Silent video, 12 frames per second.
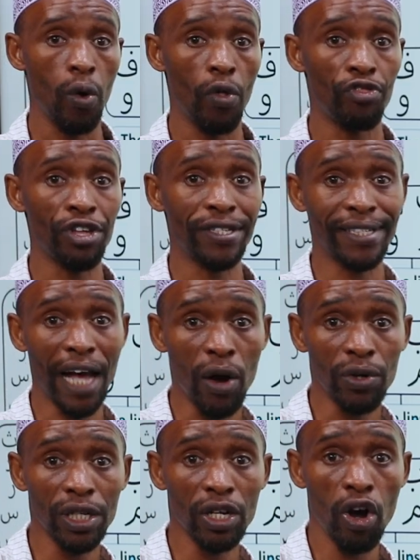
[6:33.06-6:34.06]
The
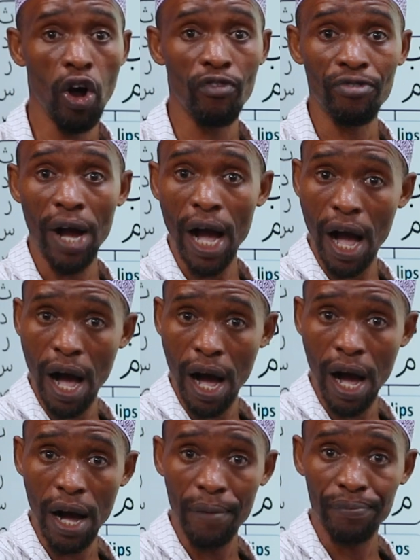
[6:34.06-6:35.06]
sounding of
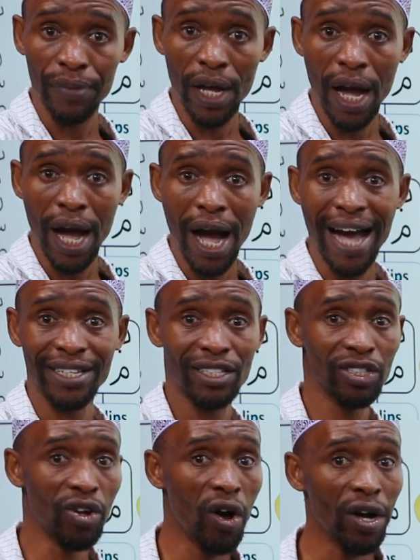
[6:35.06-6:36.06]
Hha has
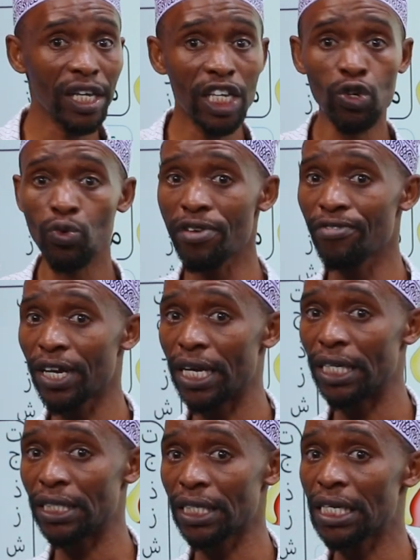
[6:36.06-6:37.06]
no
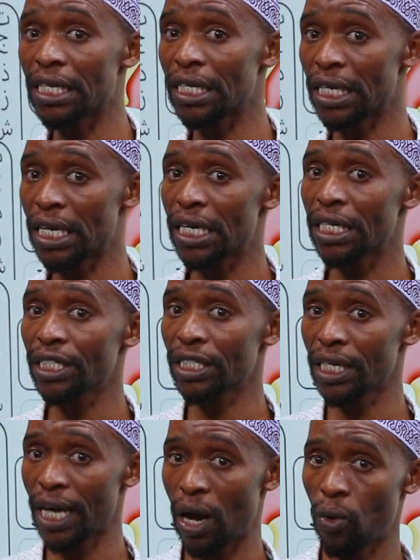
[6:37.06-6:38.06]
equivalent in English
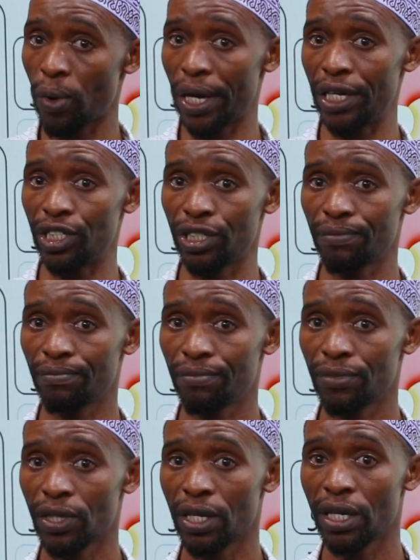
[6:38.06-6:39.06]
language.
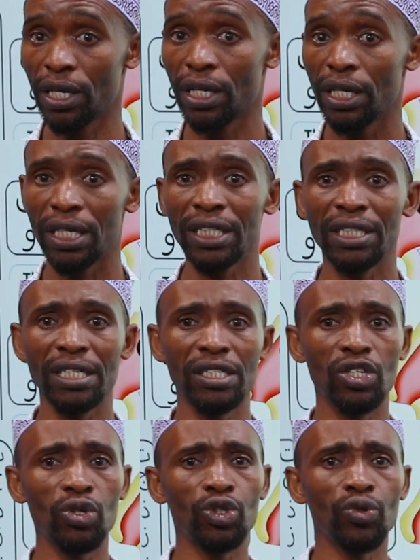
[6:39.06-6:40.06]
It is
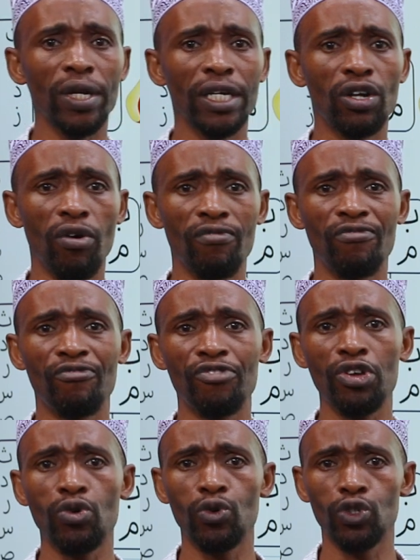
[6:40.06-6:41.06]
usually
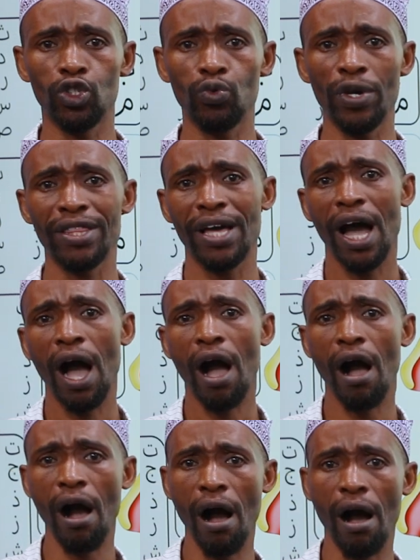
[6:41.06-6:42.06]
confused with
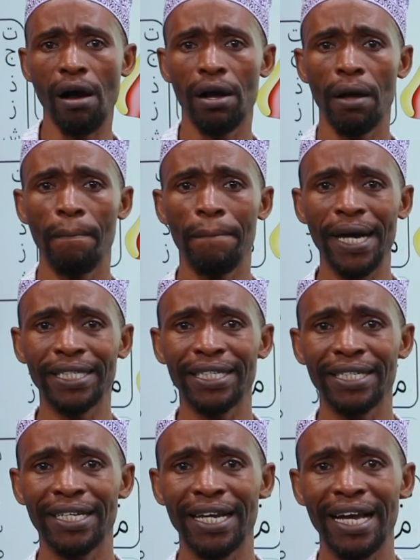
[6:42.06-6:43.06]
Ha,
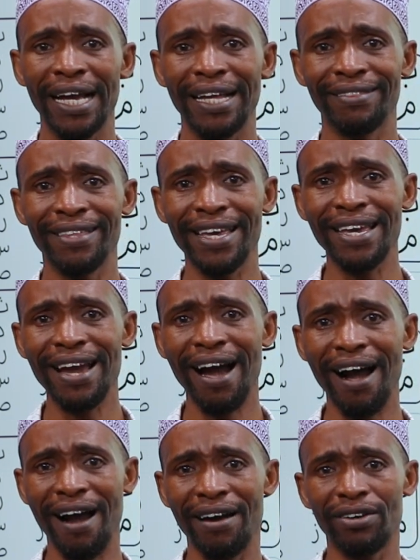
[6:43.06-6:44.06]
but they
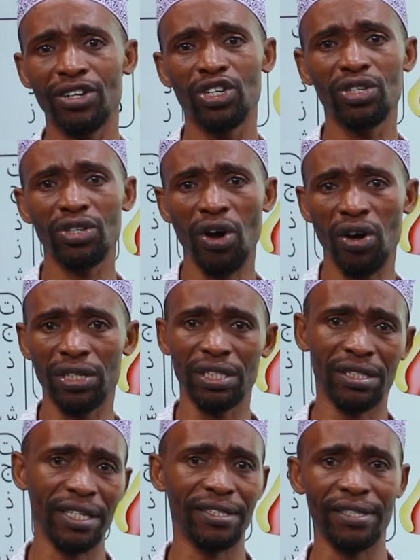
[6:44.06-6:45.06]
are not
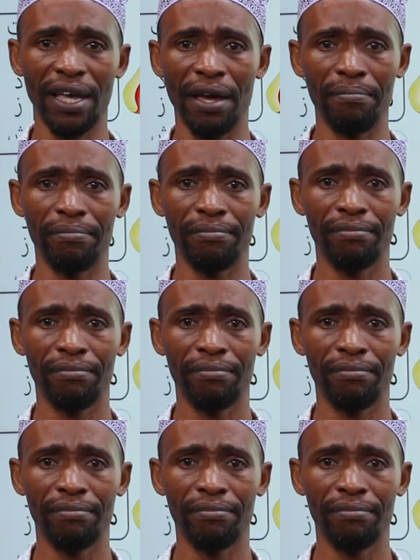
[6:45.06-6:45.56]
the same.